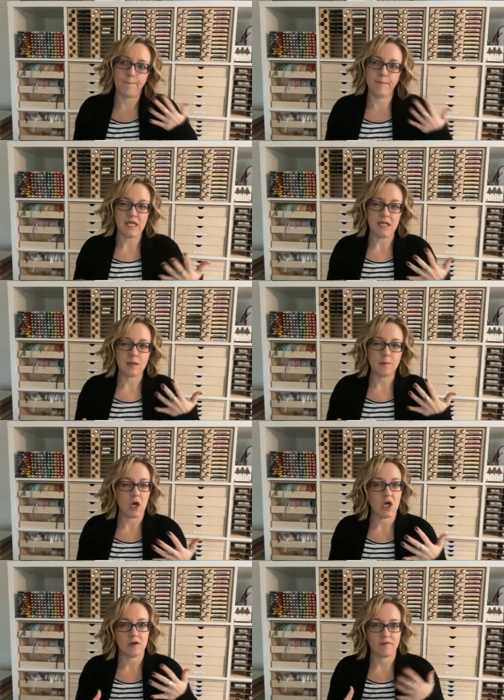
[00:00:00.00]
being
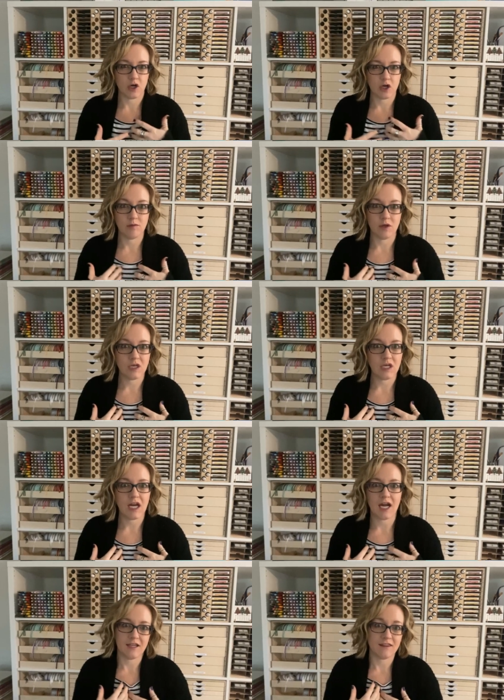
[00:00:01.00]
part of our community,
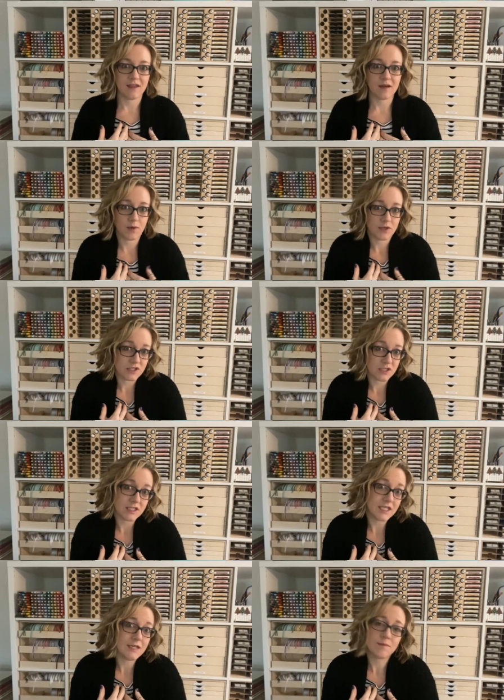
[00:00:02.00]
I think
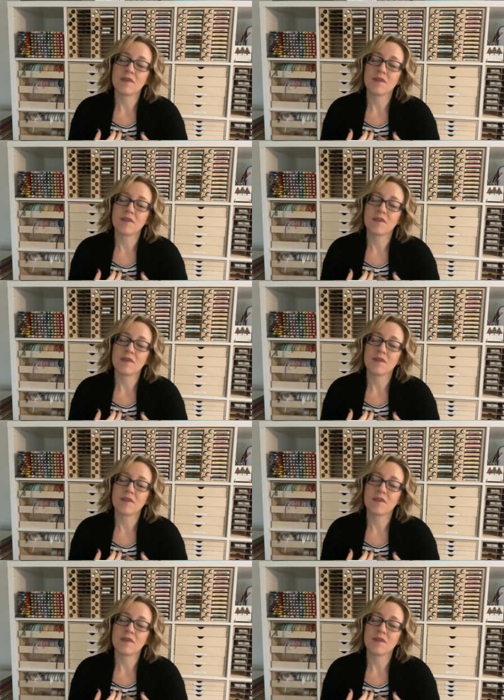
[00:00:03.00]
personally.